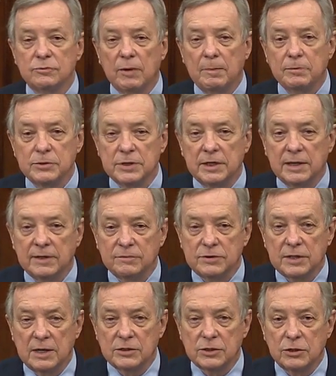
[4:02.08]
of Representatives
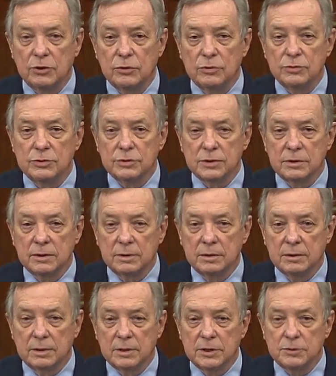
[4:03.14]
has accused
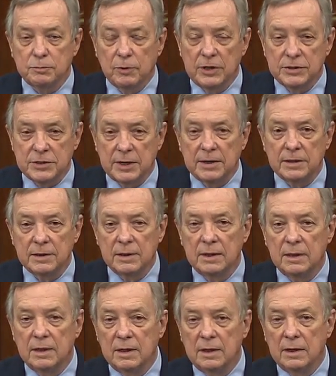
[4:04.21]
this president
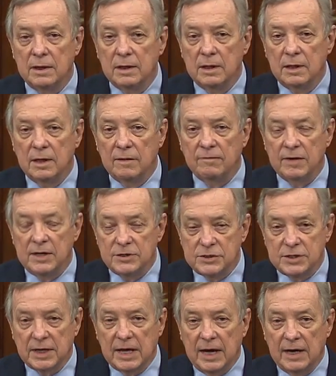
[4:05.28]
of
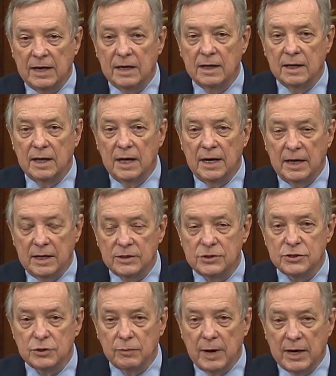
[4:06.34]
instigating an
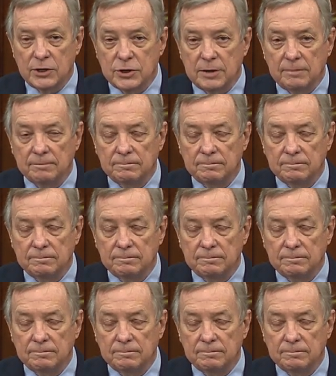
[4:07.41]
insurrection.